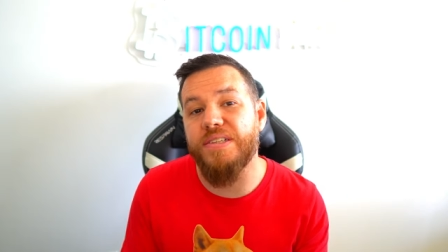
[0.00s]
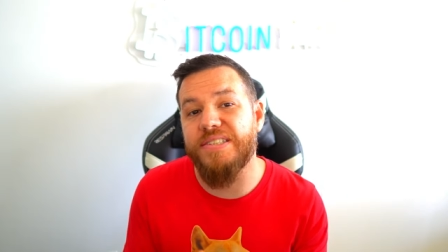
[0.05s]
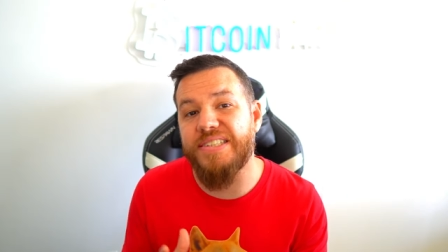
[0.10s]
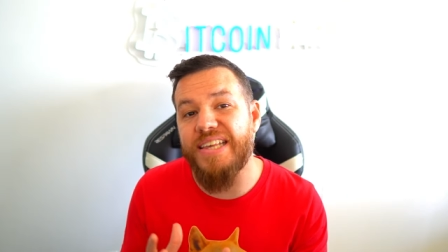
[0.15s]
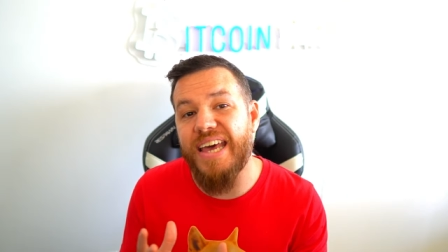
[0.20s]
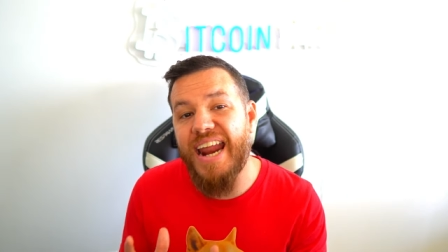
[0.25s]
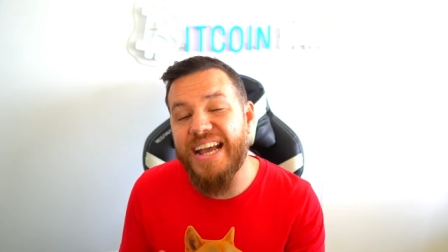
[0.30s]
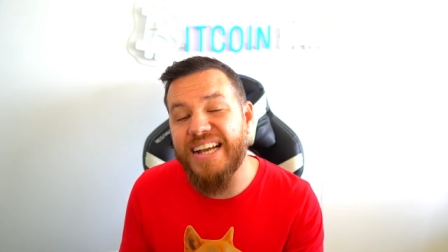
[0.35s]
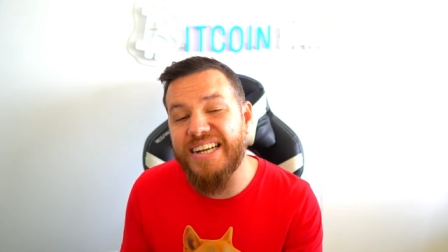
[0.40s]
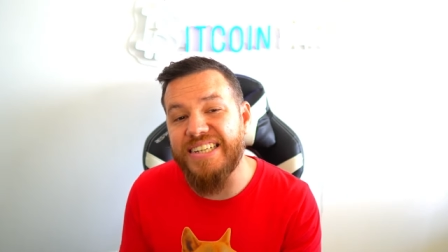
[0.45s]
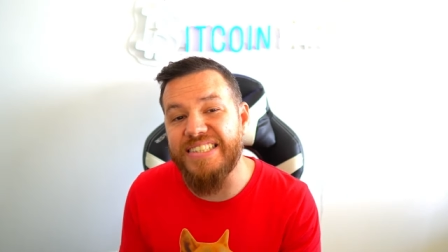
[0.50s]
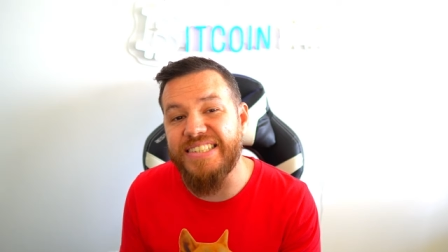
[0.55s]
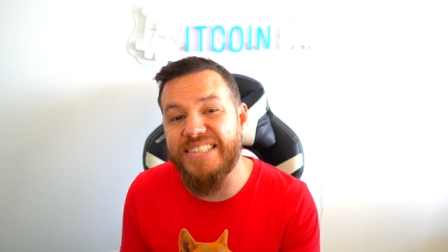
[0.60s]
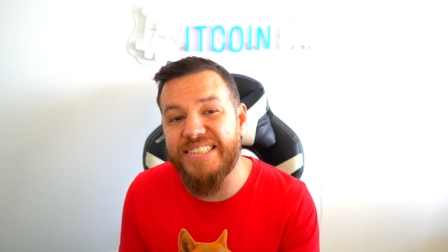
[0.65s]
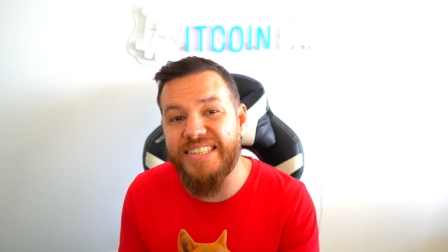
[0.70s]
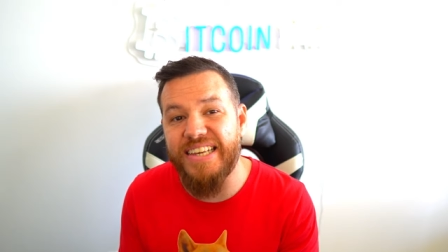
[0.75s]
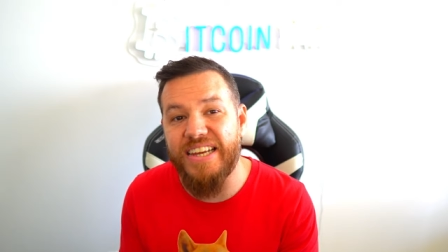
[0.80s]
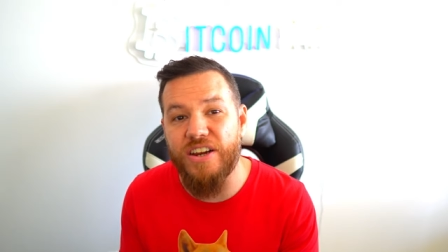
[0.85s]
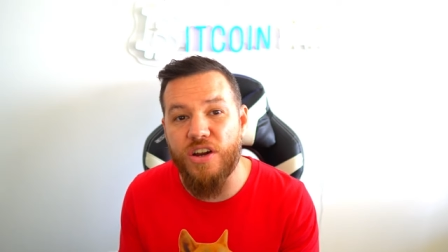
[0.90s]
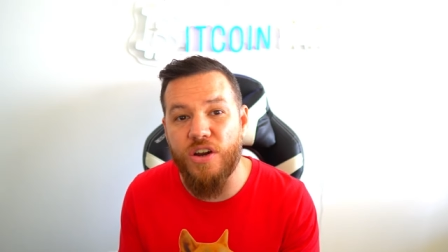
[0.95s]
that I
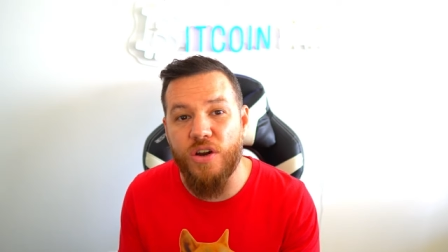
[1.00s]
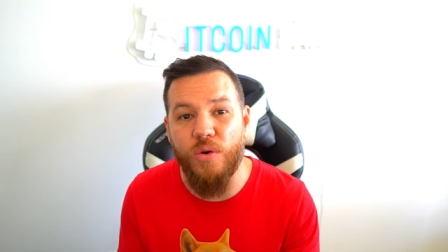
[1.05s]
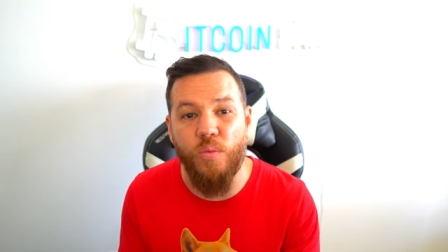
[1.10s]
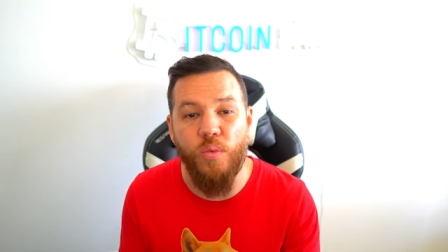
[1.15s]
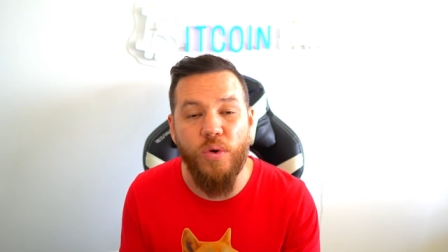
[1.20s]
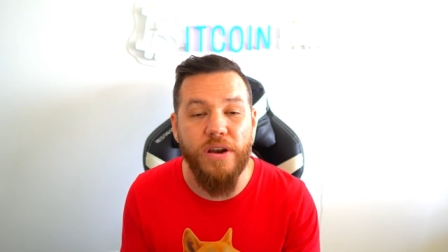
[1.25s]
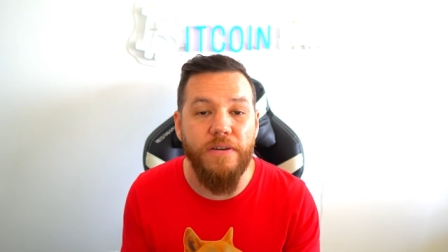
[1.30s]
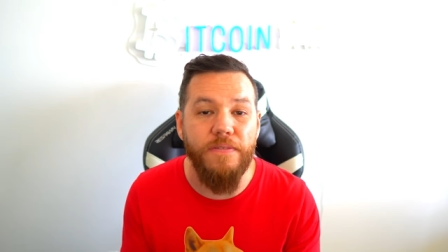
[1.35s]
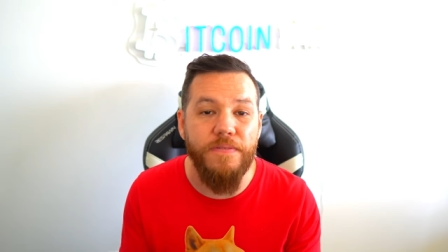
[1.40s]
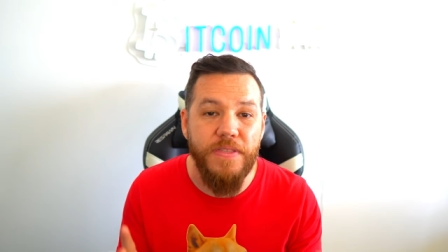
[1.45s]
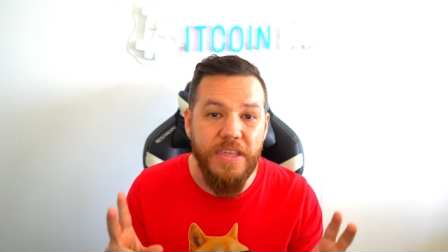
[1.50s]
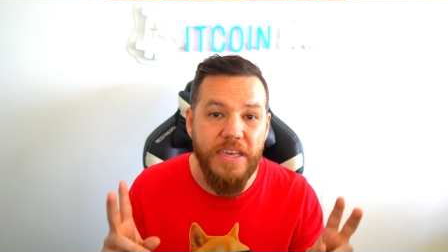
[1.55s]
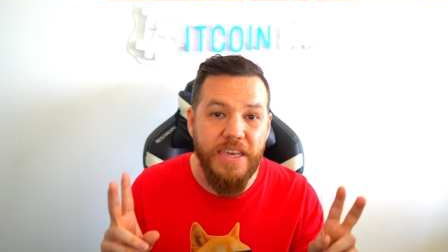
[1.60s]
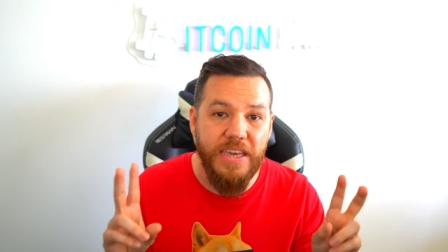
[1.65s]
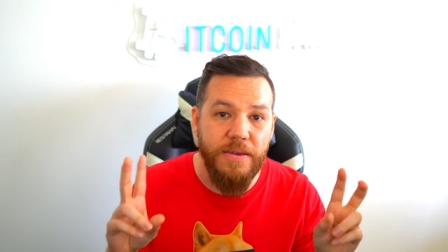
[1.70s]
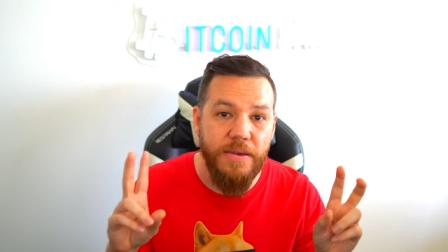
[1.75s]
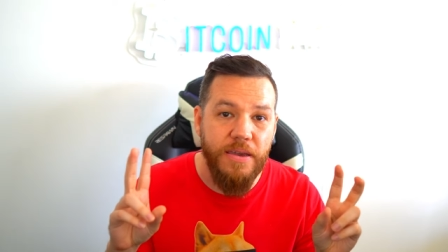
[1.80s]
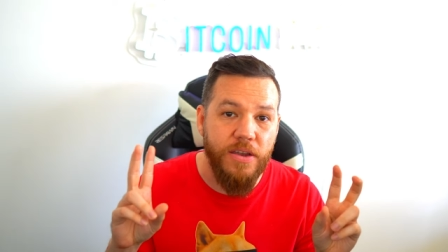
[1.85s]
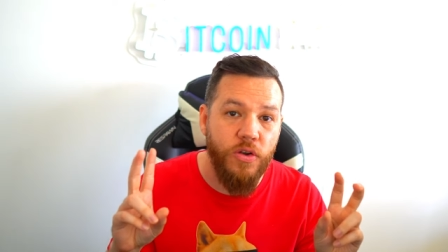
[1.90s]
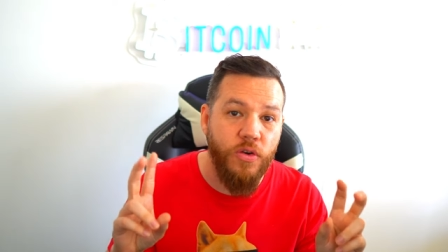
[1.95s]
consider one of
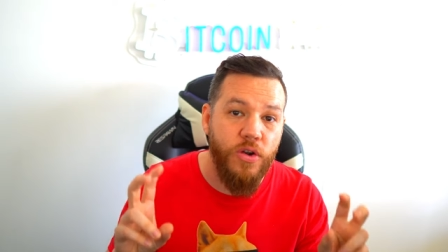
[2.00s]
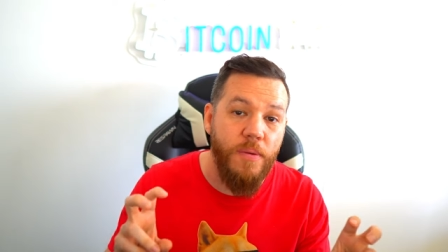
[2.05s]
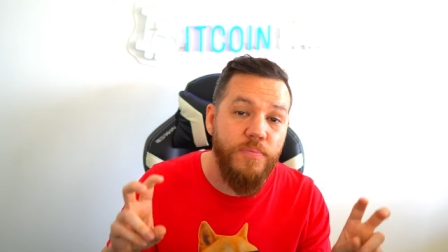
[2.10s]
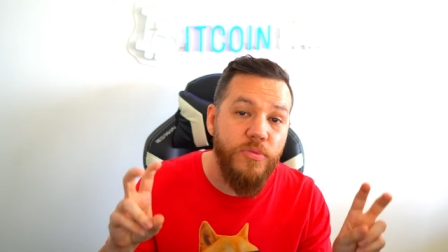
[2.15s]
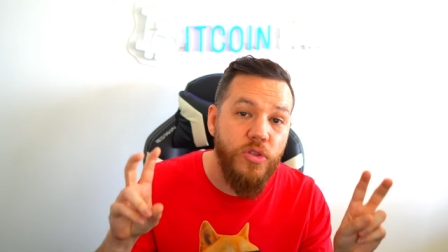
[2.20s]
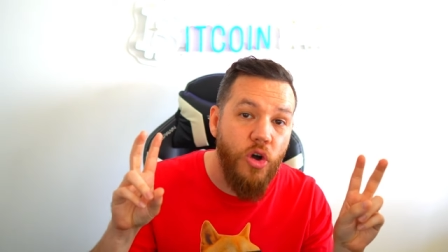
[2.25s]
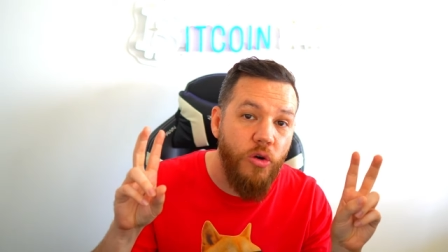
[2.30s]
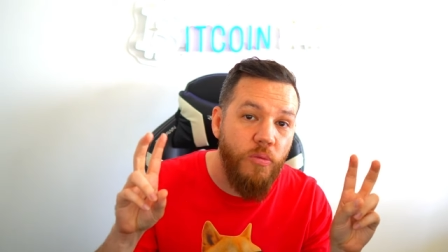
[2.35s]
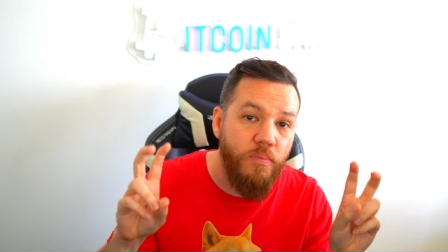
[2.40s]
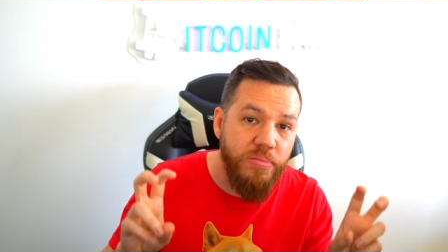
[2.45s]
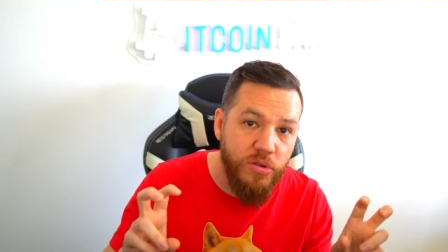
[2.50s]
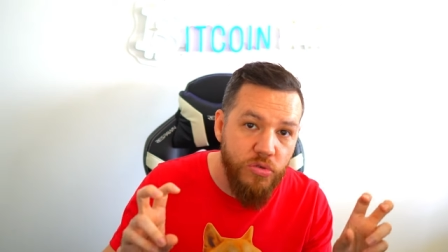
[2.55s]
the crypto blue